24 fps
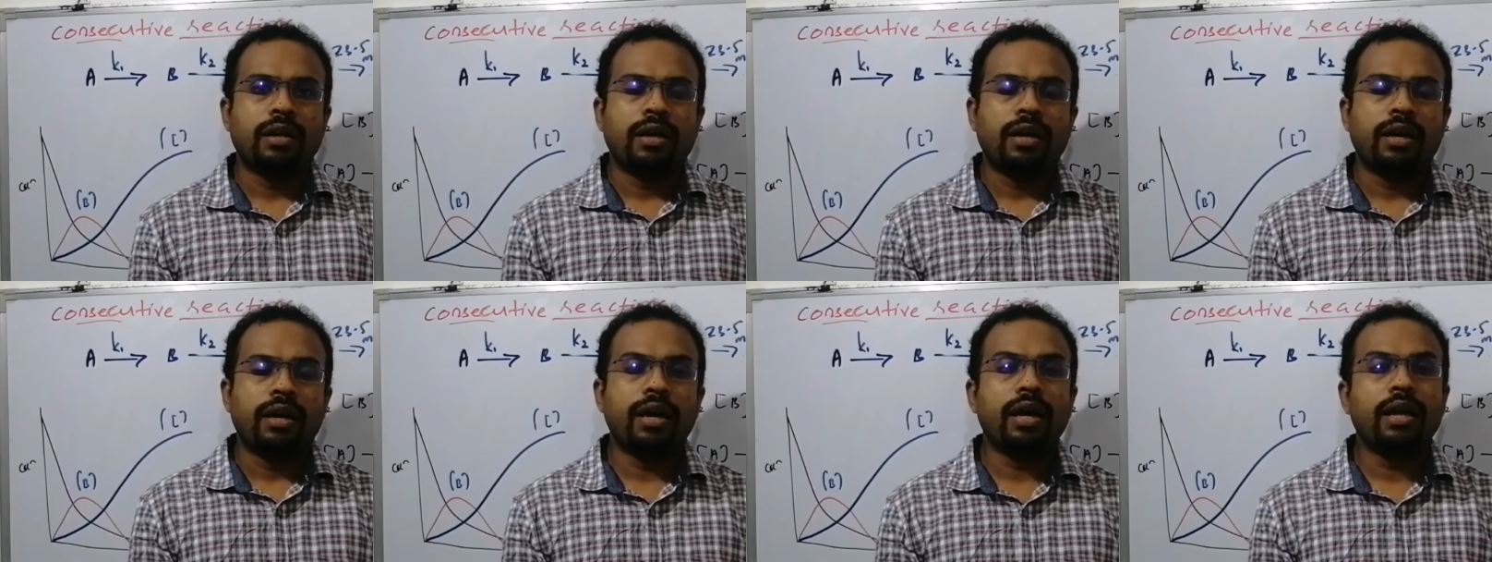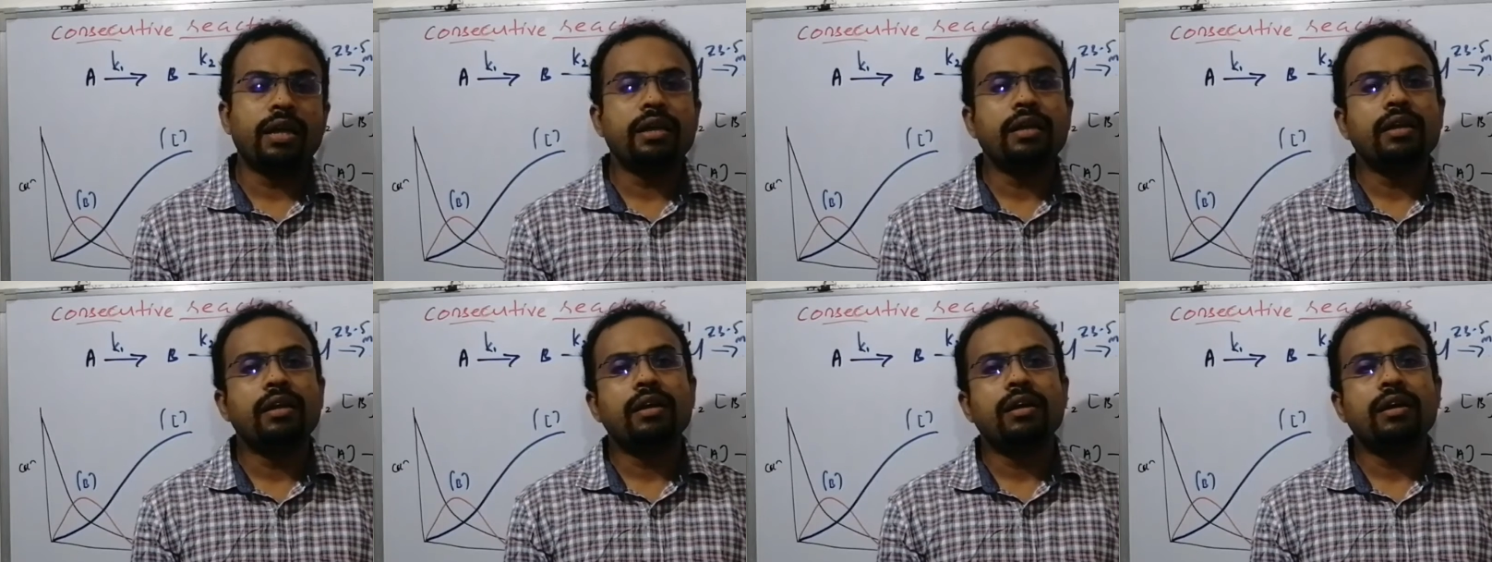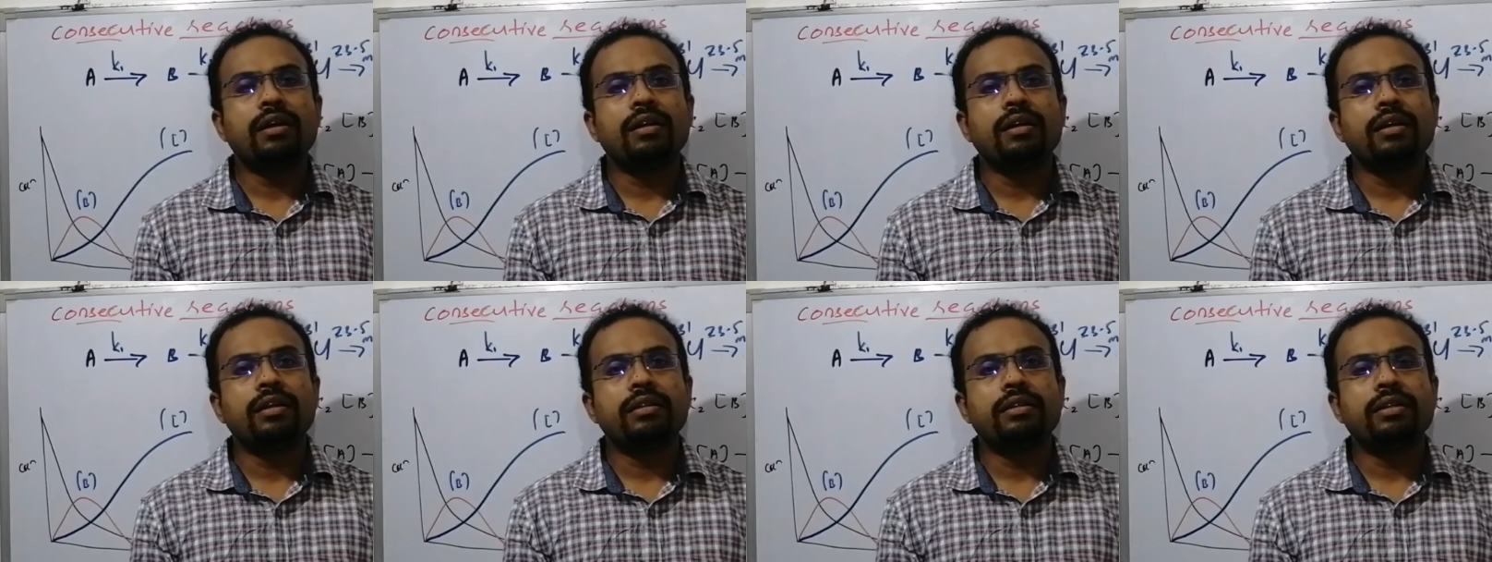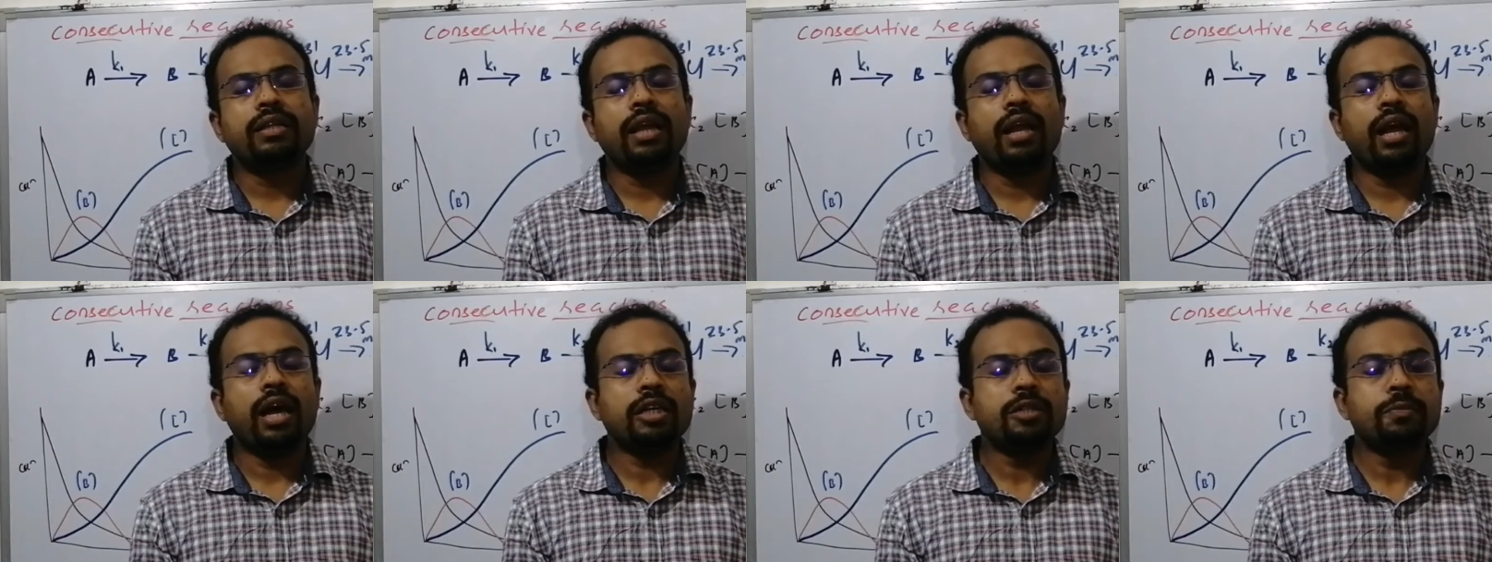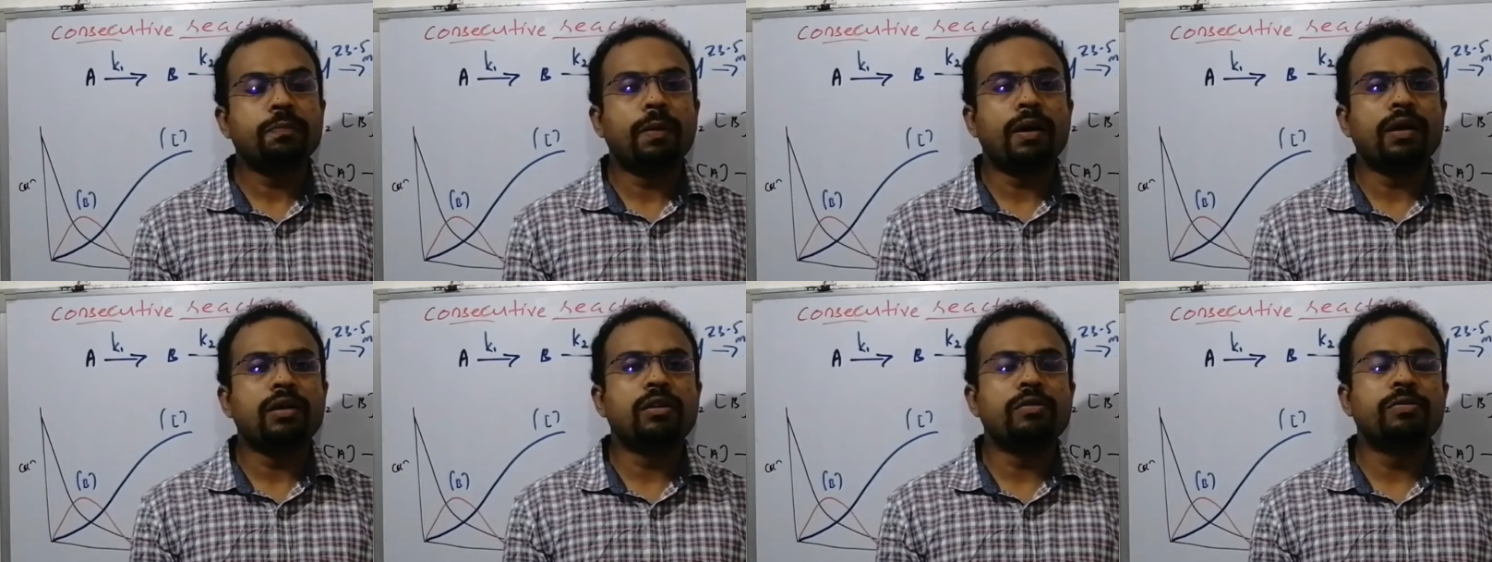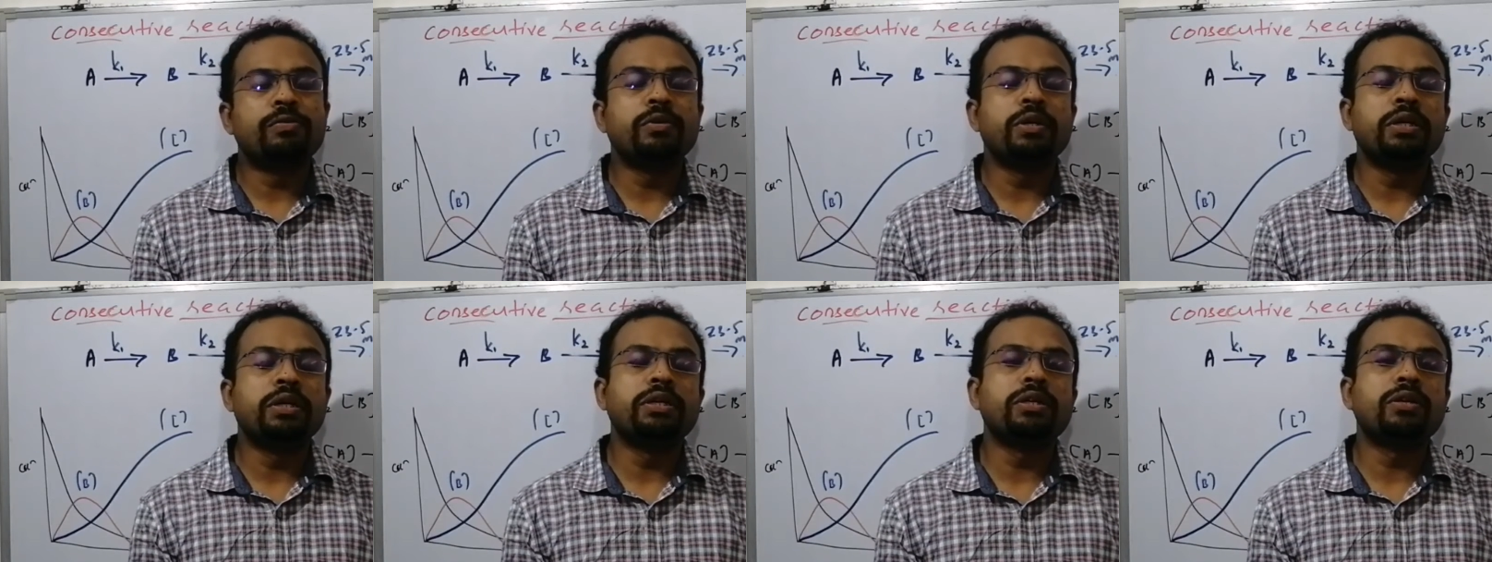and the last part of
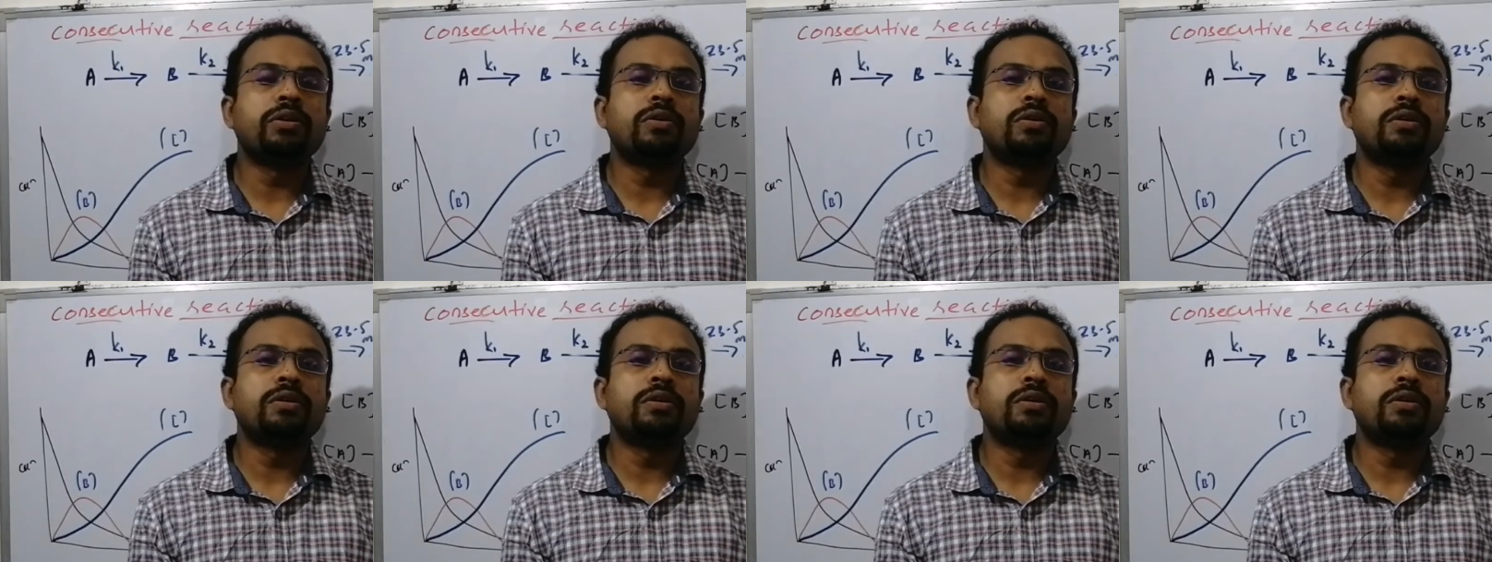video